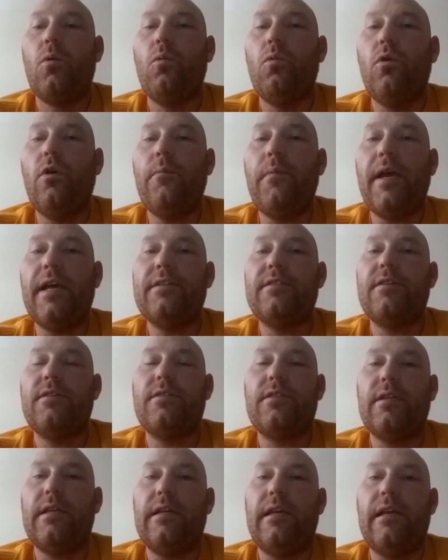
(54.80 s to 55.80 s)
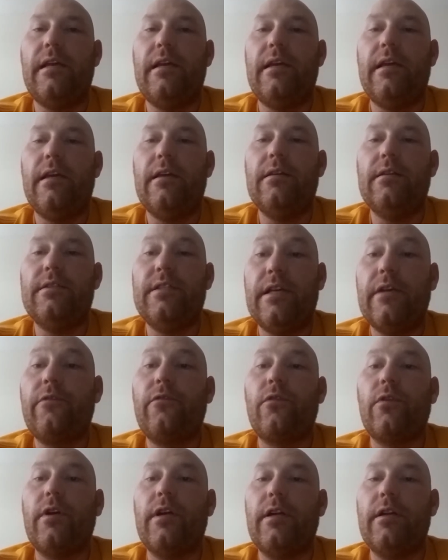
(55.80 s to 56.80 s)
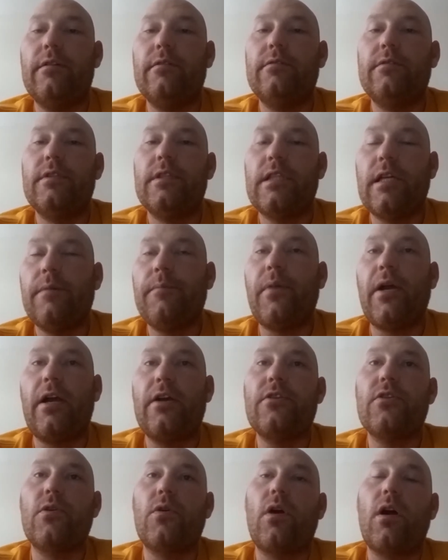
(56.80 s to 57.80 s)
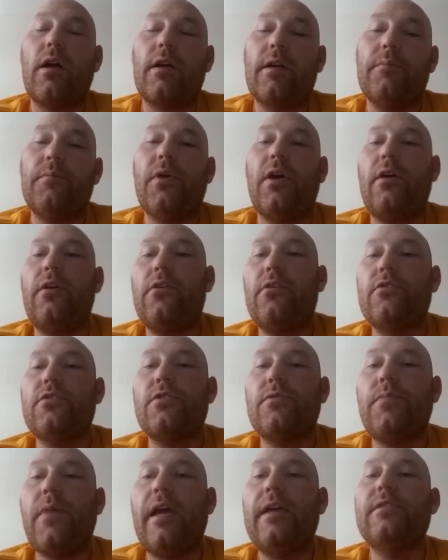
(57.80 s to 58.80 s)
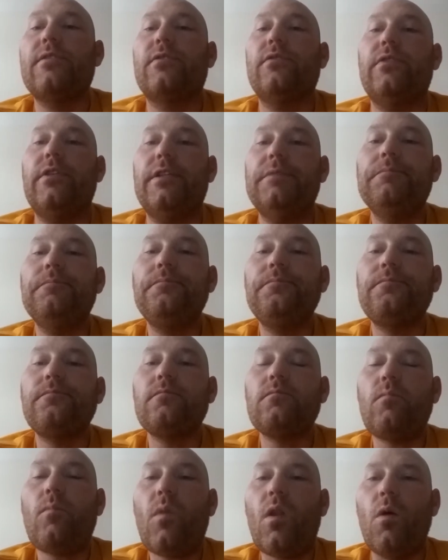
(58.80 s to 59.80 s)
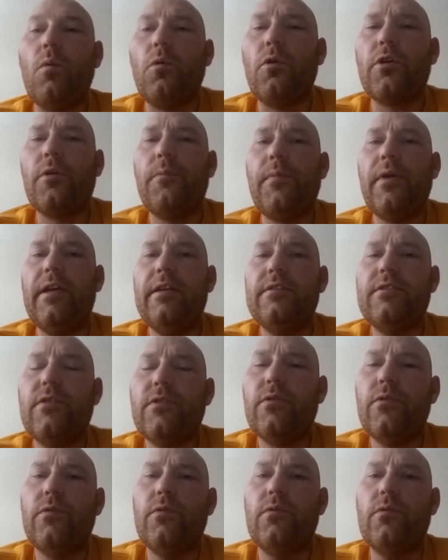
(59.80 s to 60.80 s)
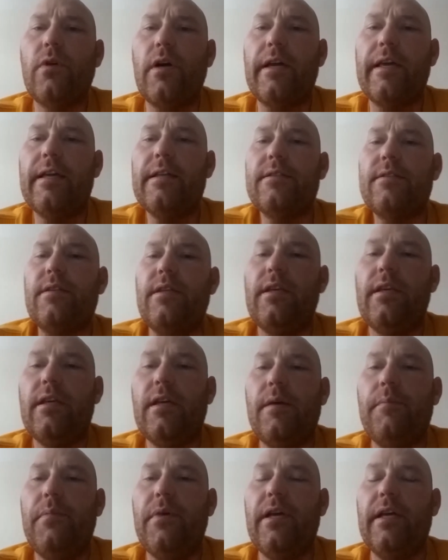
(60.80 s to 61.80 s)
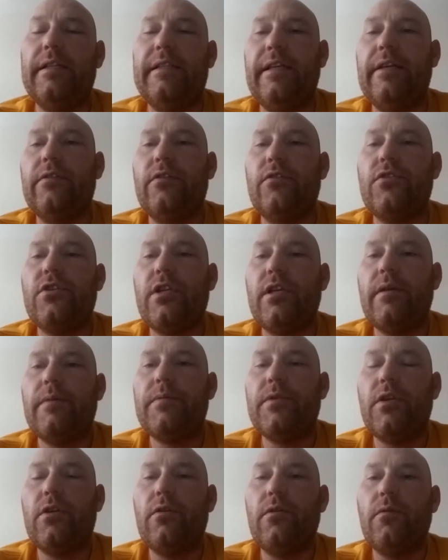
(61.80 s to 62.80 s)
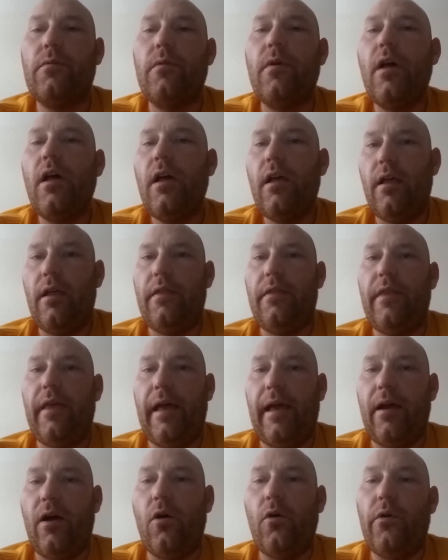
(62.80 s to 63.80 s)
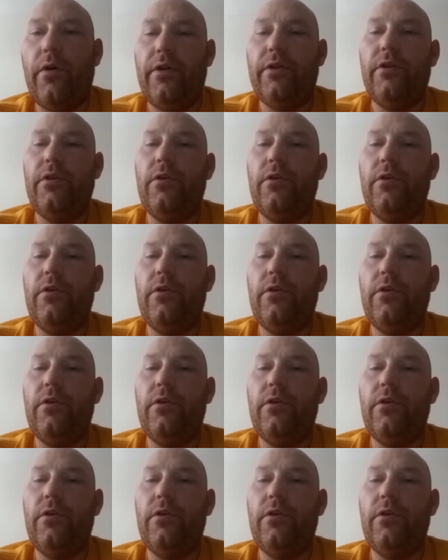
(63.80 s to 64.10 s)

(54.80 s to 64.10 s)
What makes us different compared to our competitors is basically we're competing to against the uh, big dealerships, you know, that only